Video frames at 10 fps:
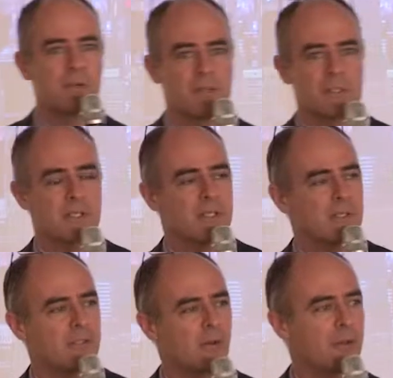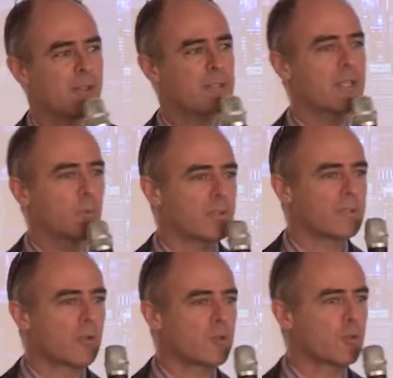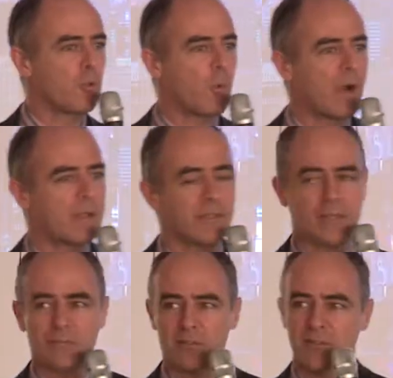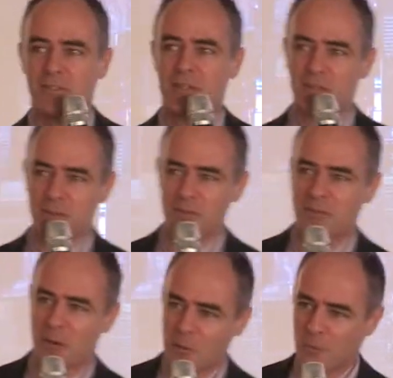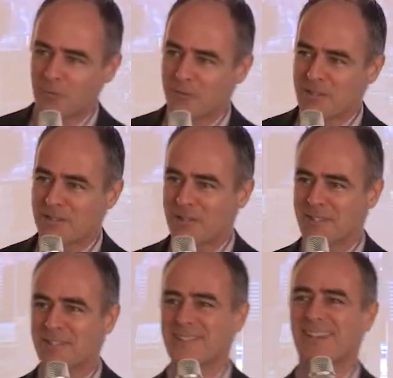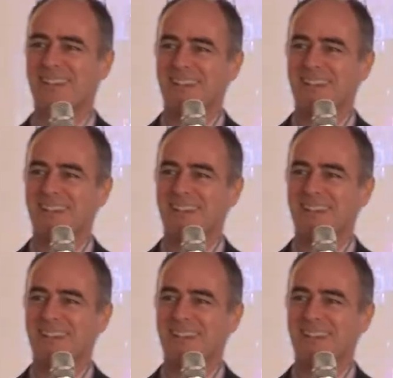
person in the audience that was not sure why the event is here, so now you convinced us.